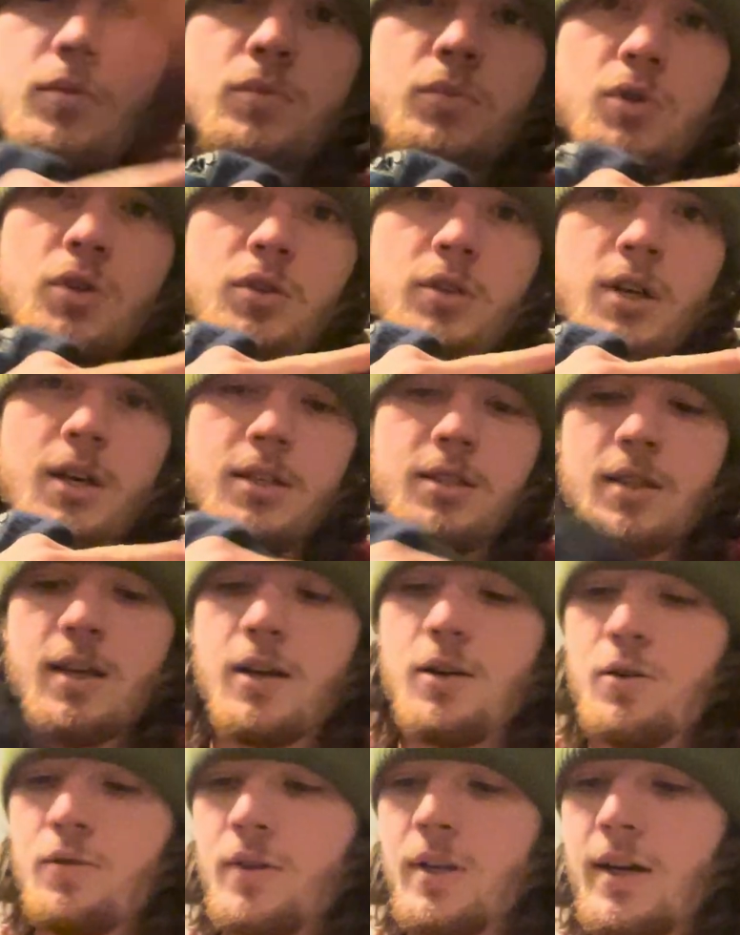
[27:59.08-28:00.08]
that's that
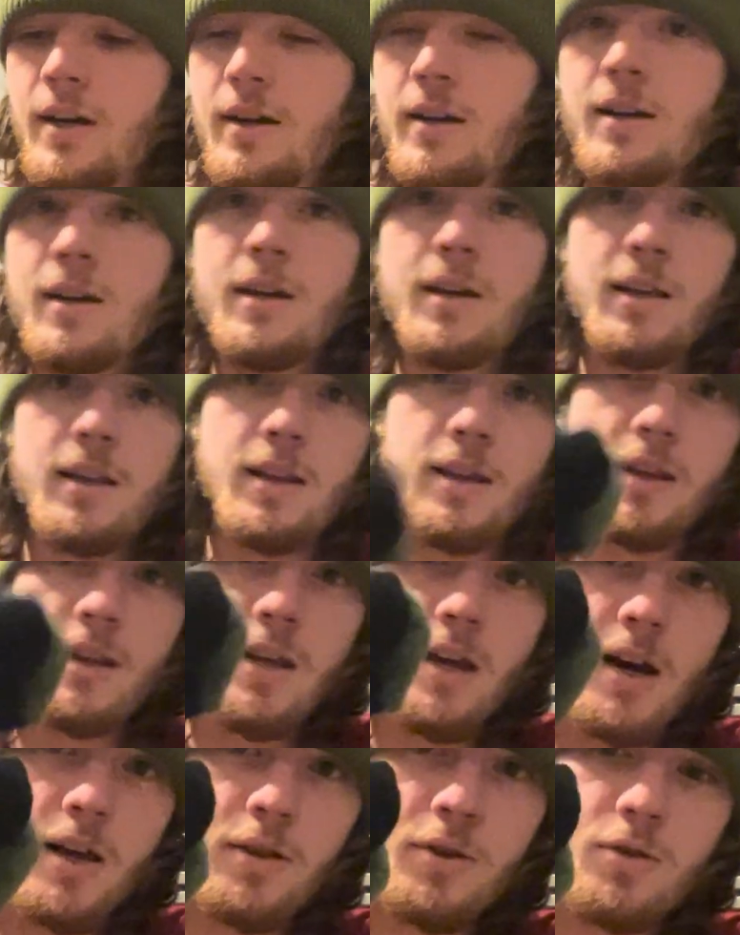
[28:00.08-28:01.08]
over there. And
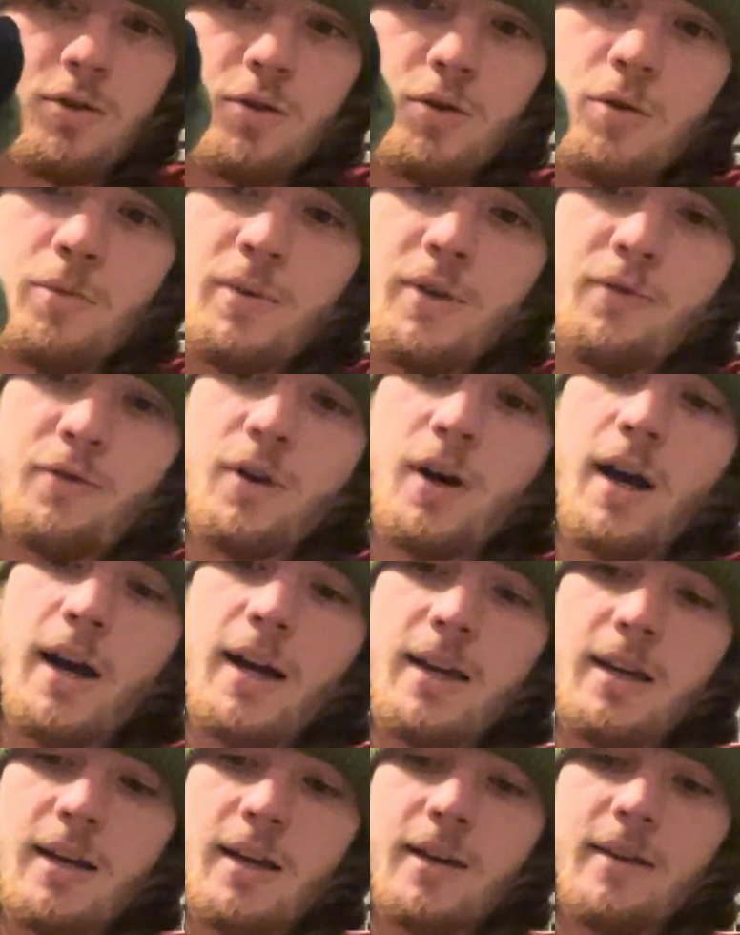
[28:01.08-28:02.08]
the other 2 will be for
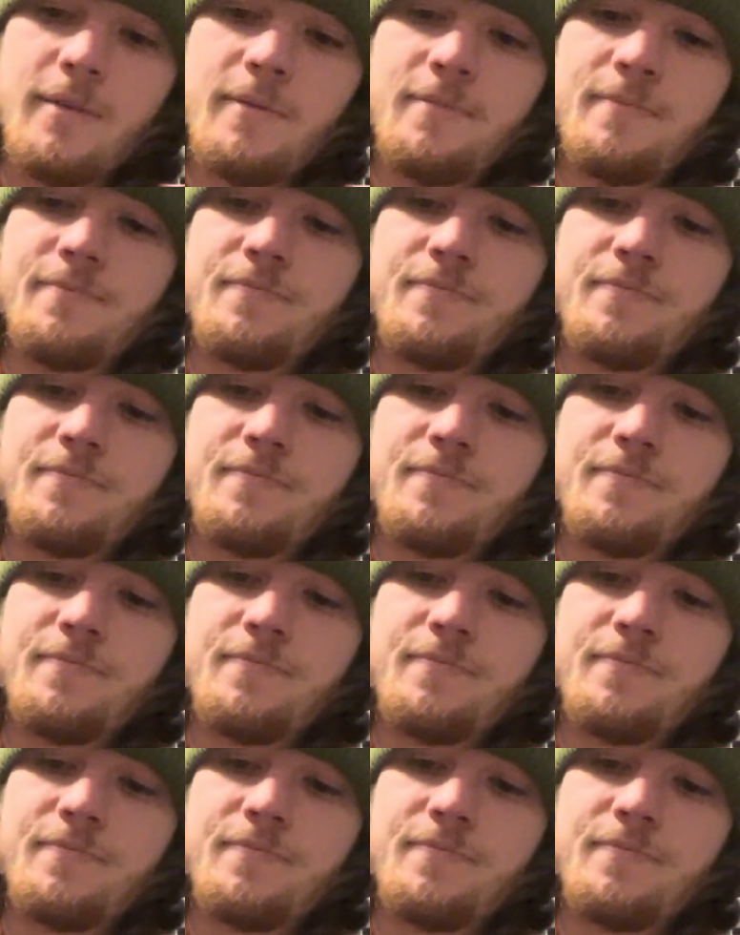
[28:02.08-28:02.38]
hiking.